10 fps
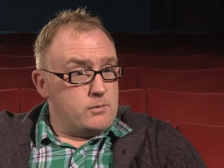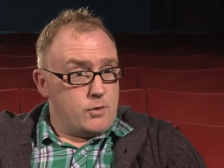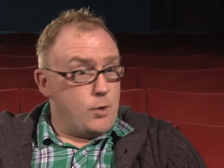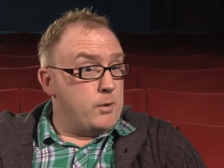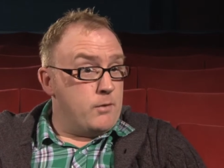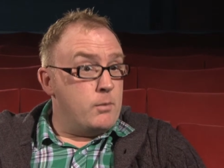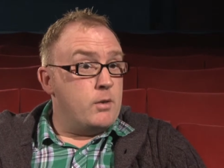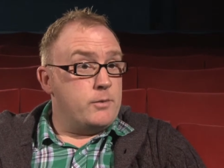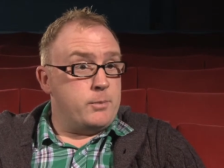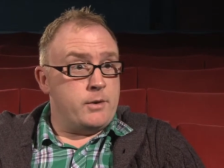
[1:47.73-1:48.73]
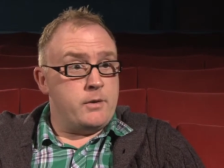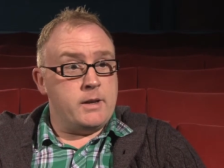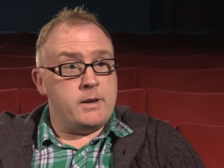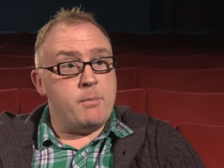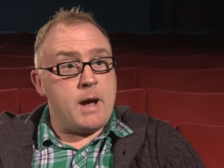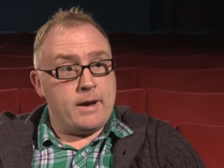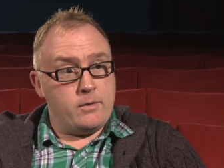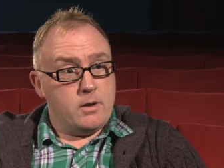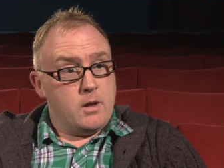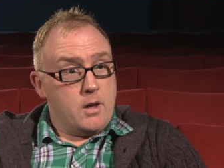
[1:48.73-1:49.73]
couple of months period
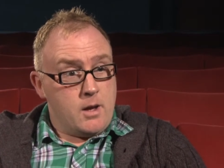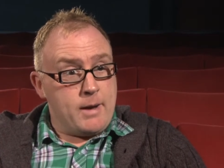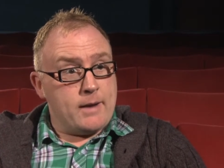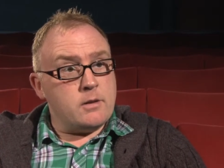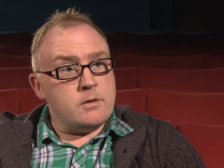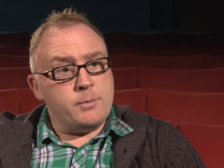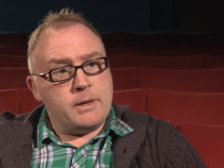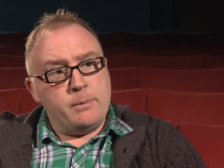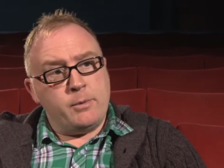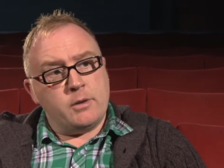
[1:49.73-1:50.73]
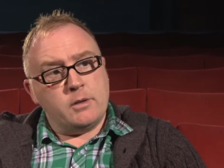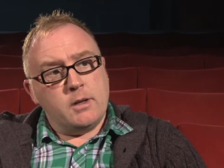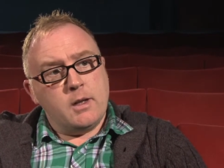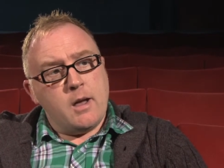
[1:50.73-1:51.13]
about about those people.